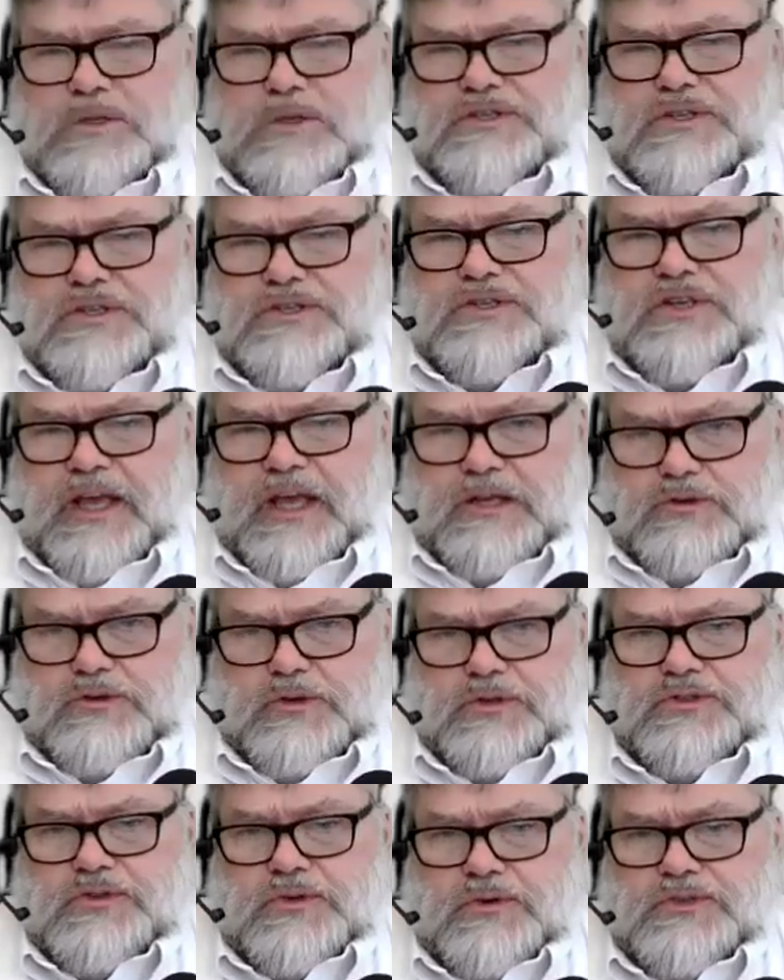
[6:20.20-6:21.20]
once these
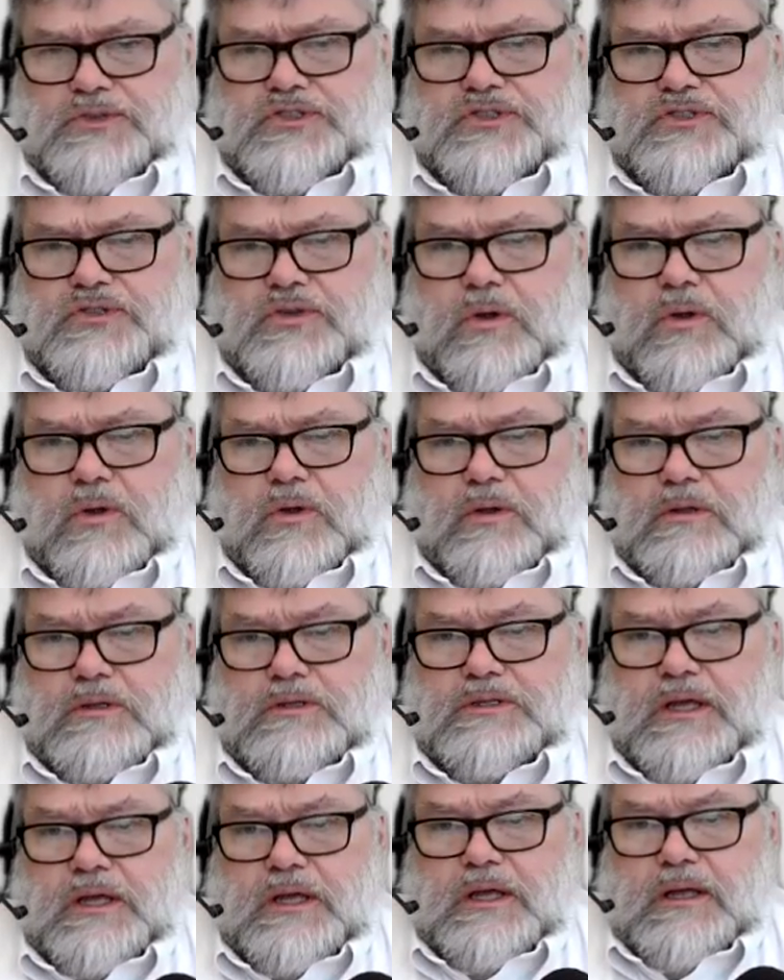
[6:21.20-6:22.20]
gantries are
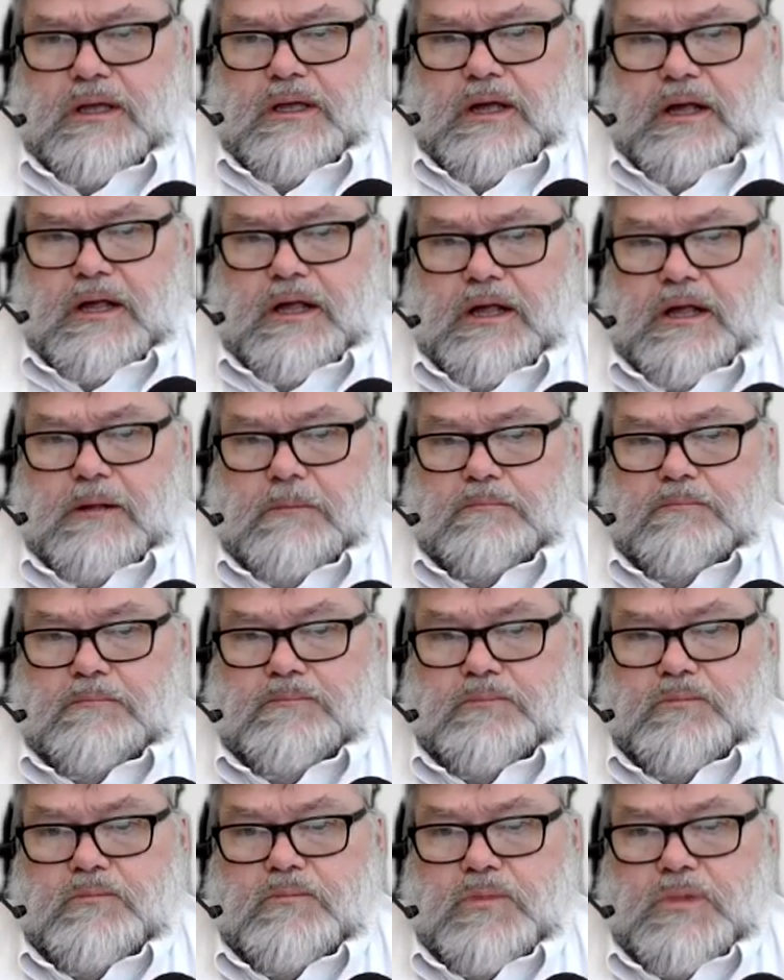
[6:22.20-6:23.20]
installed,
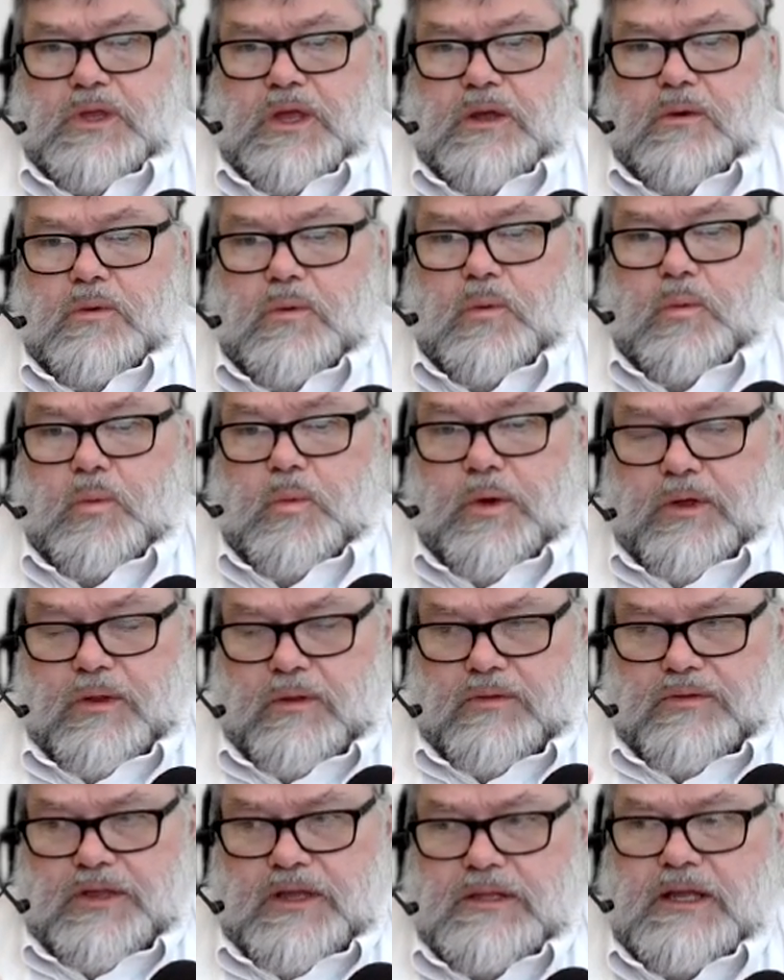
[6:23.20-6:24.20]
um,
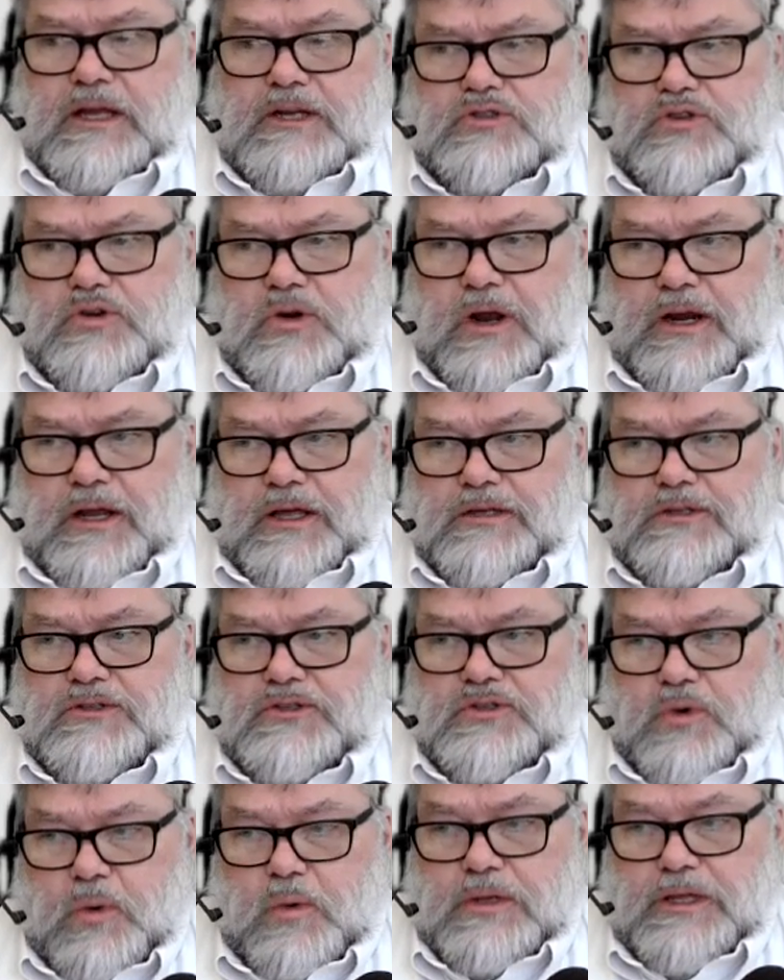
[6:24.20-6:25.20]
will the electronic
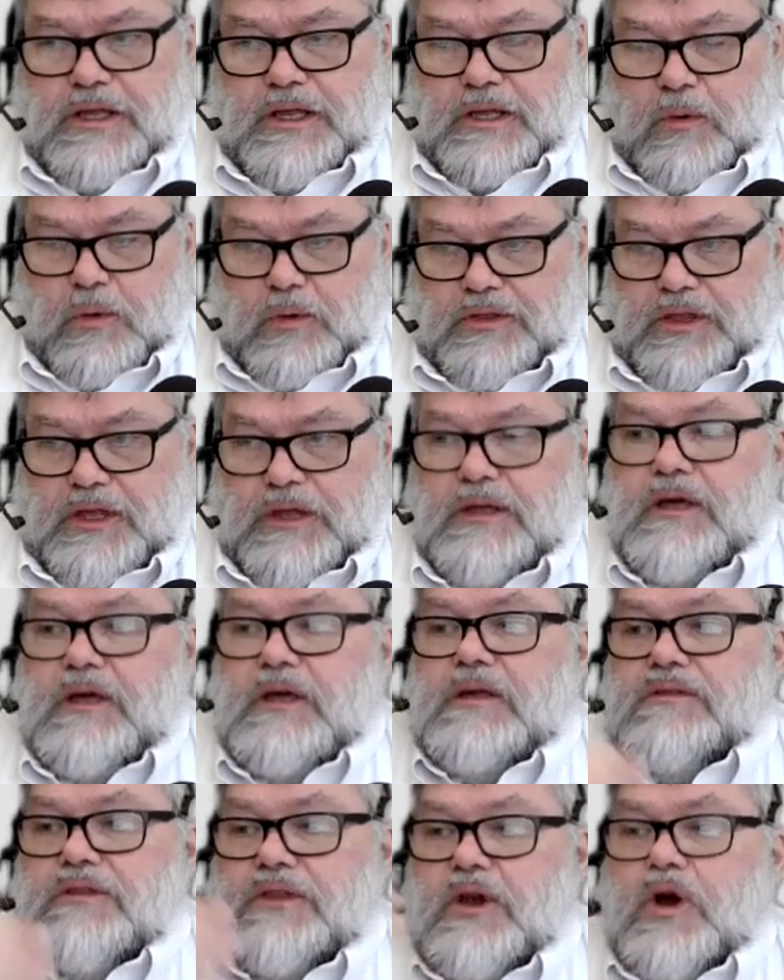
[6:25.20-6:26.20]
tolling or the
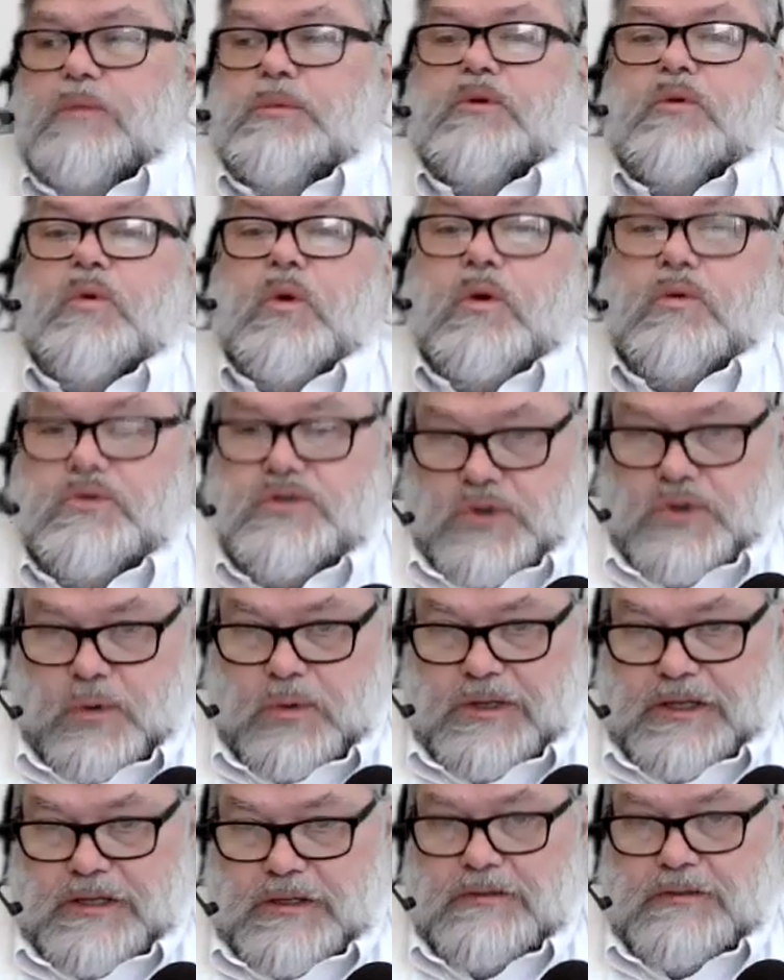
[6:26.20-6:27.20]
open road
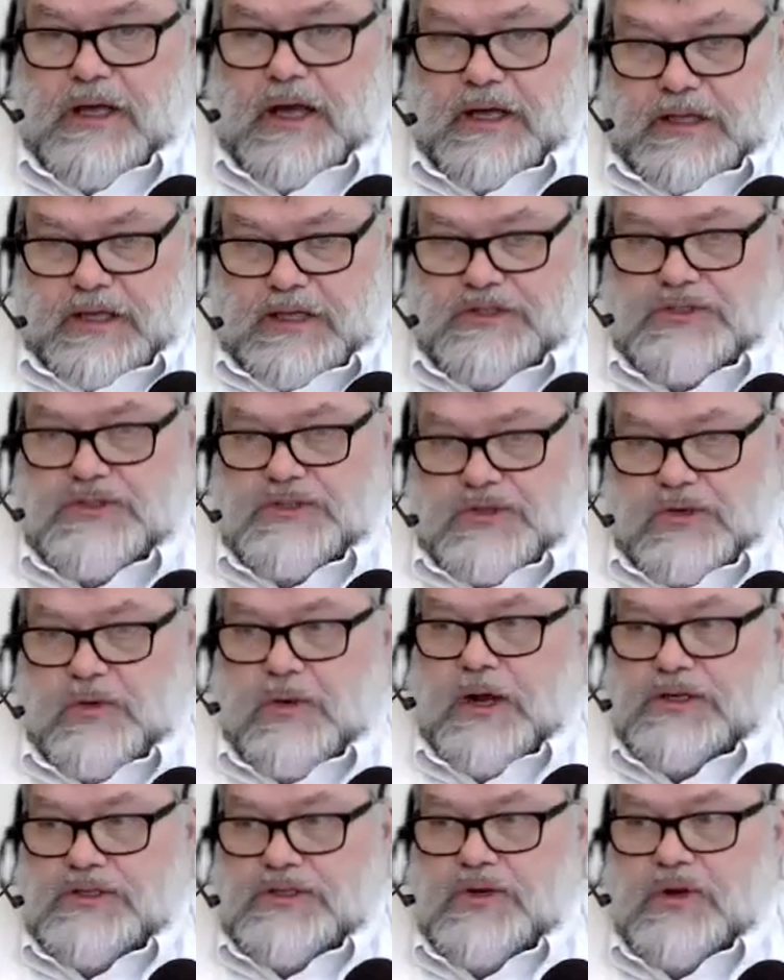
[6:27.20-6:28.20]
tolling, I guess is the
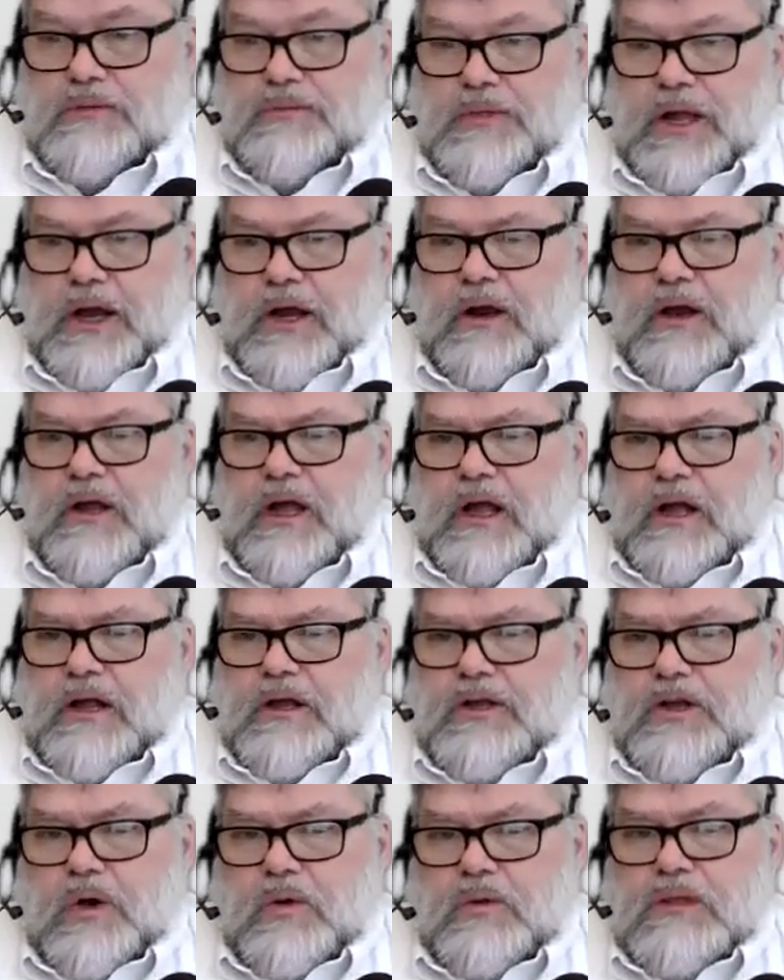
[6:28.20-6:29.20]
correct term there,
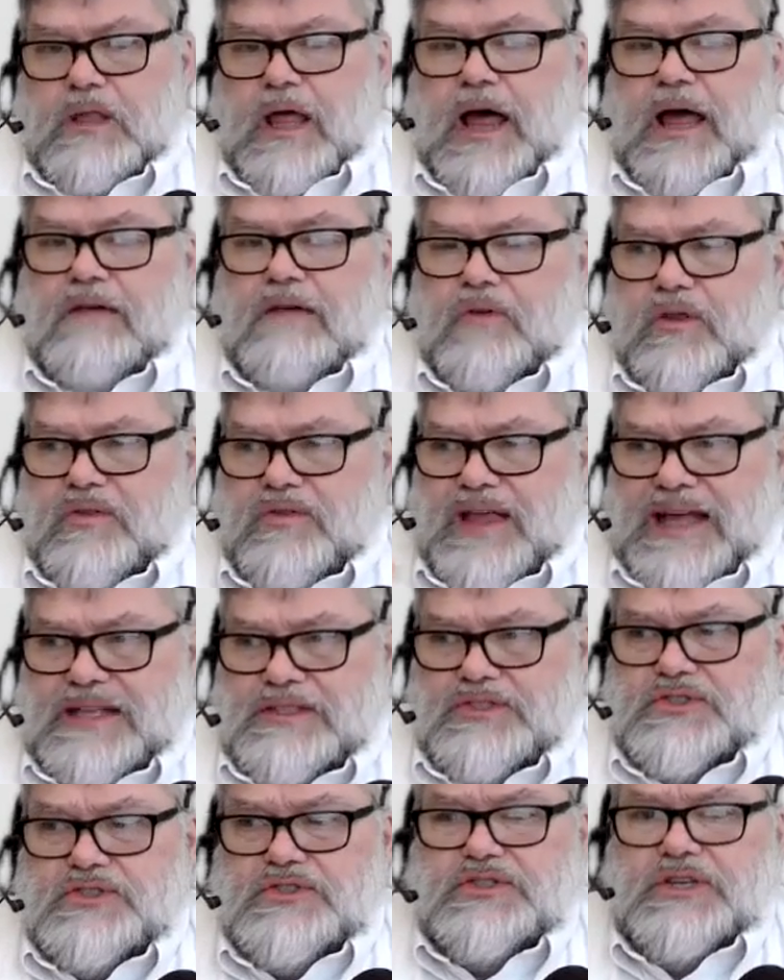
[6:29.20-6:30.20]
go live on
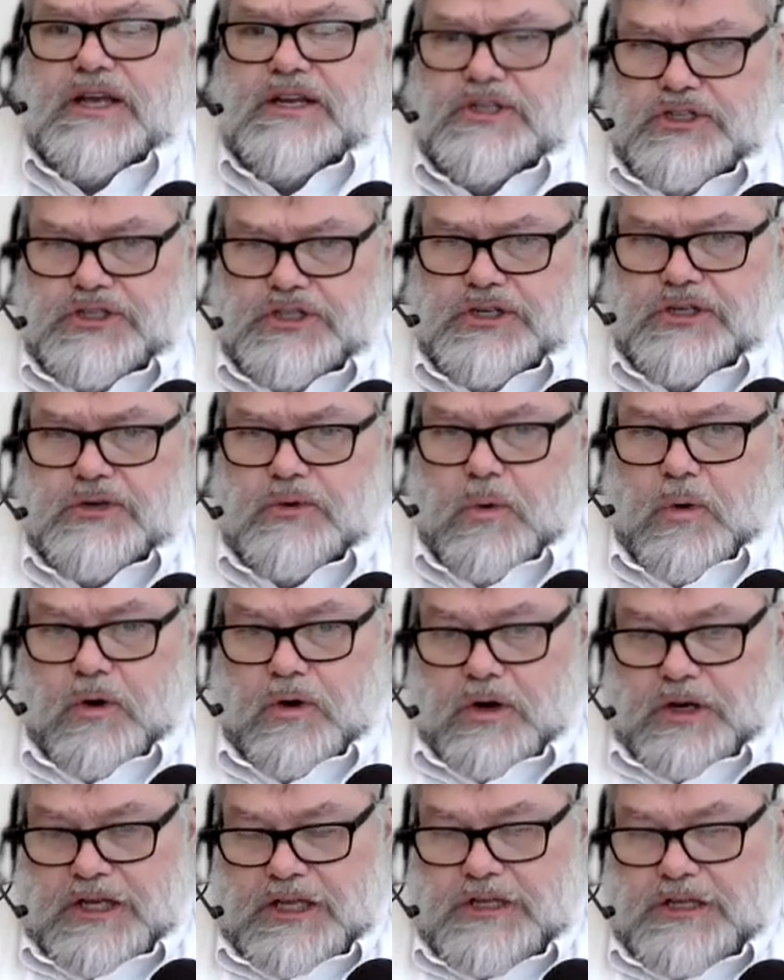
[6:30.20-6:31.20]
that section or
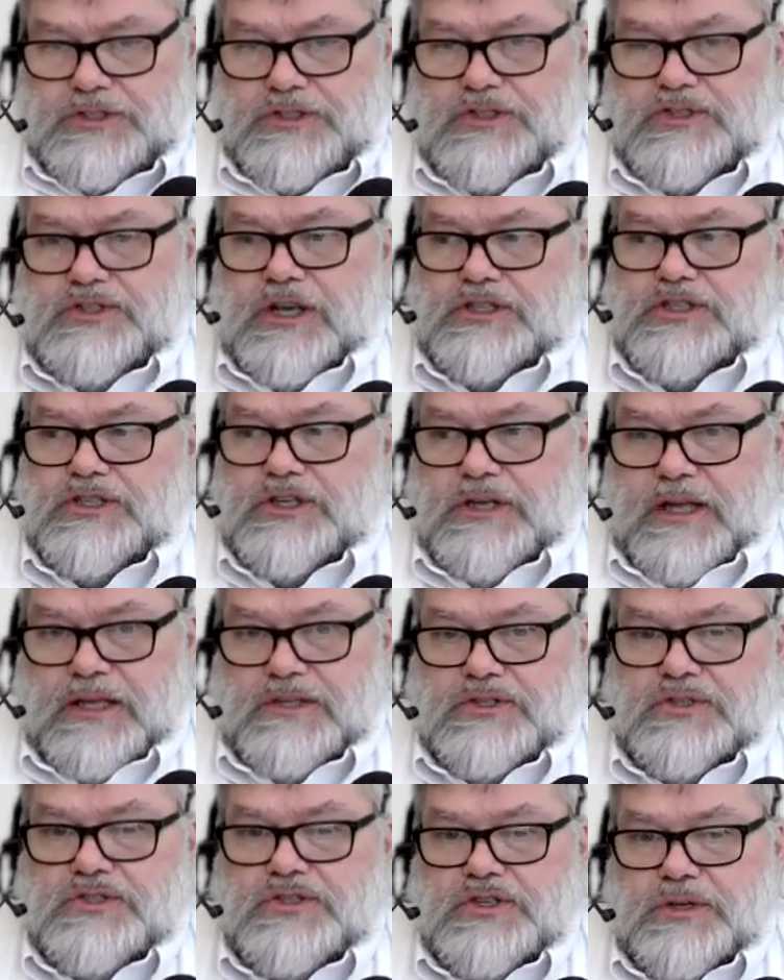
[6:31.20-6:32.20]
on each section
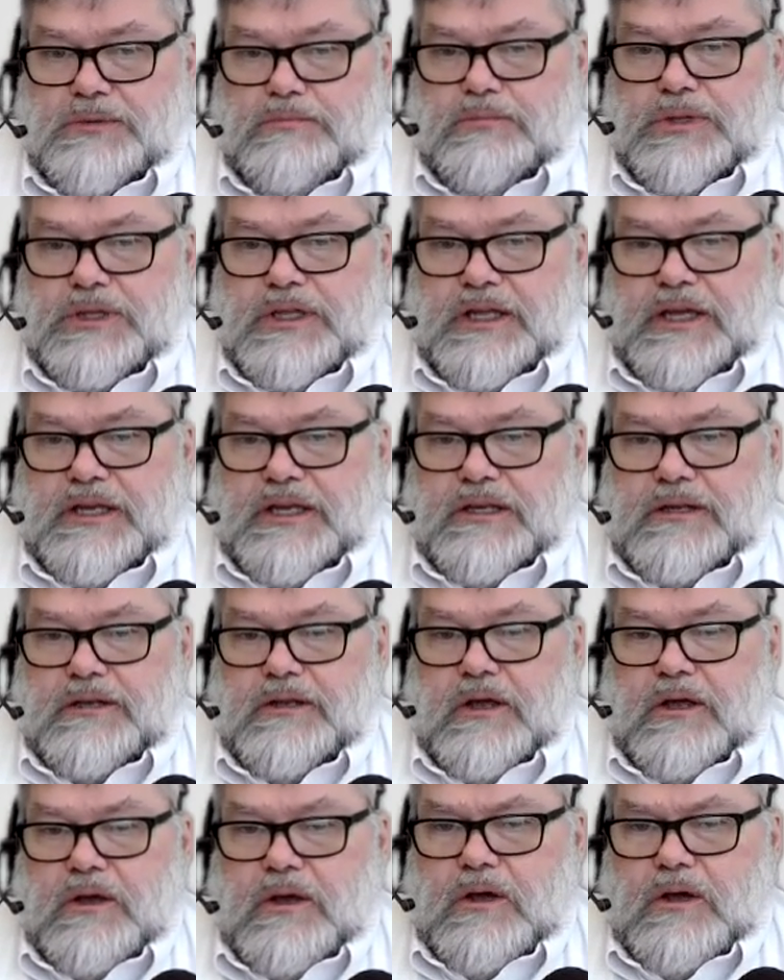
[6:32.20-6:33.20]
as it's completed?